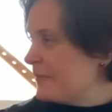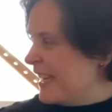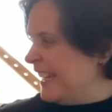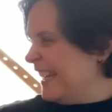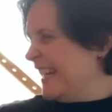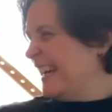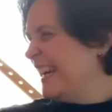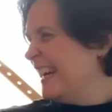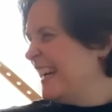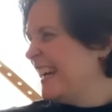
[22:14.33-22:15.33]

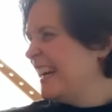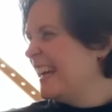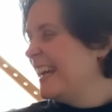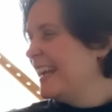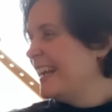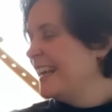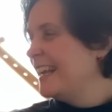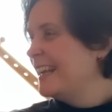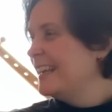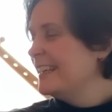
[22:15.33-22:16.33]

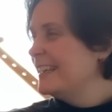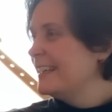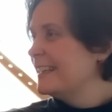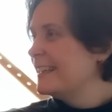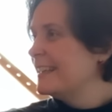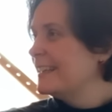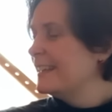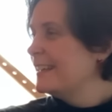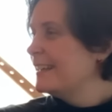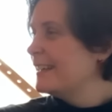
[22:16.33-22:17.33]

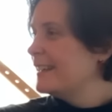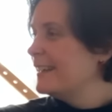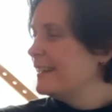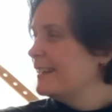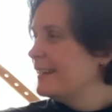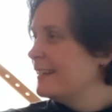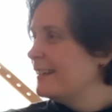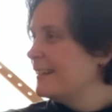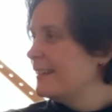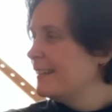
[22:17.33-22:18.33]

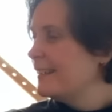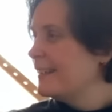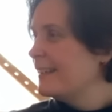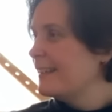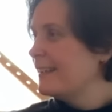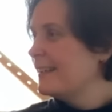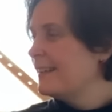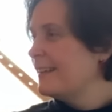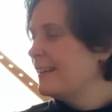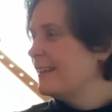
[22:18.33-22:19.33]

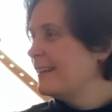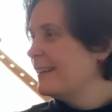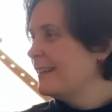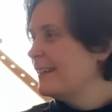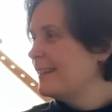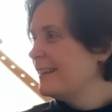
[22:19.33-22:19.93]
(silent)